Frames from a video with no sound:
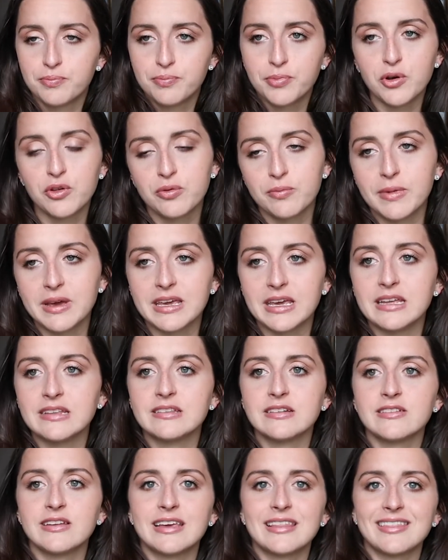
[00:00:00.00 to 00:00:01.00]
Both of my
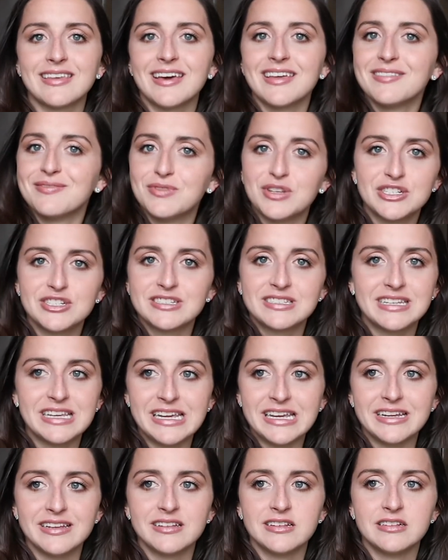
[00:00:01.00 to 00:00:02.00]
kids are like that. They just
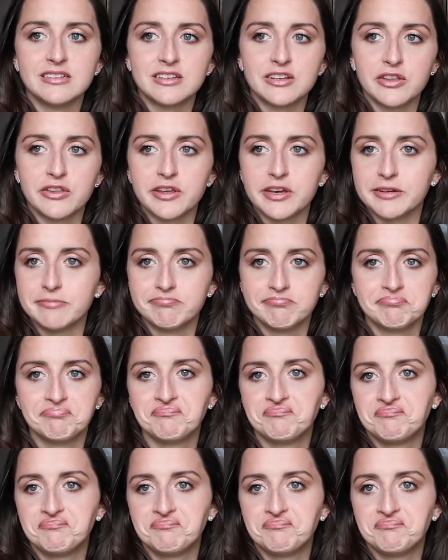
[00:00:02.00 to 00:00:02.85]
eat until they,